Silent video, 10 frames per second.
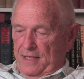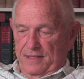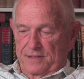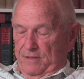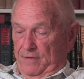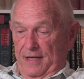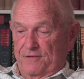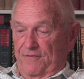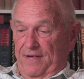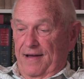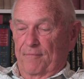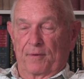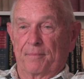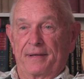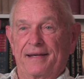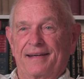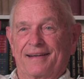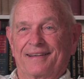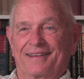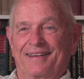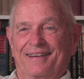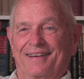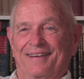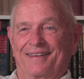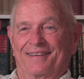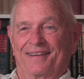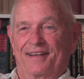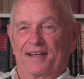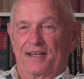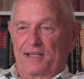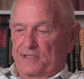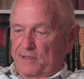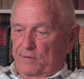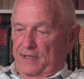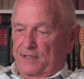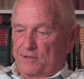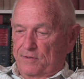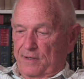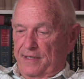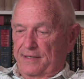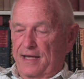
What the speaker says: said, "Well, that's fine with me." And he said, "Well, that's great."